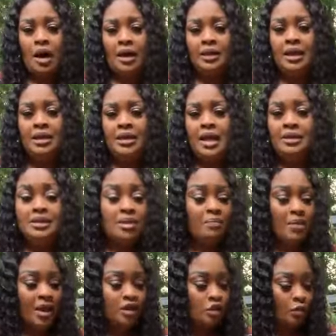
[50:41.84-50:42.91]
I think that's the
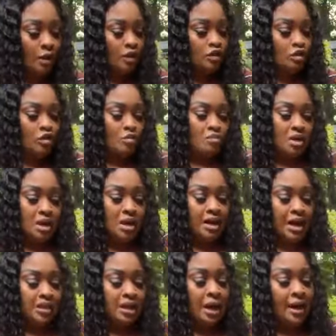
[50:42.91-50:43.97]
best way. So me,
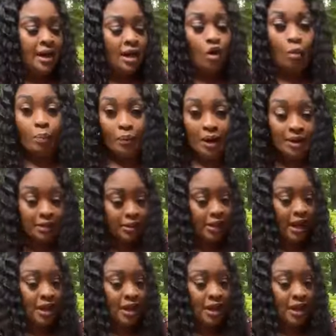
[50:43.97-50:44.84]
that's how I operate.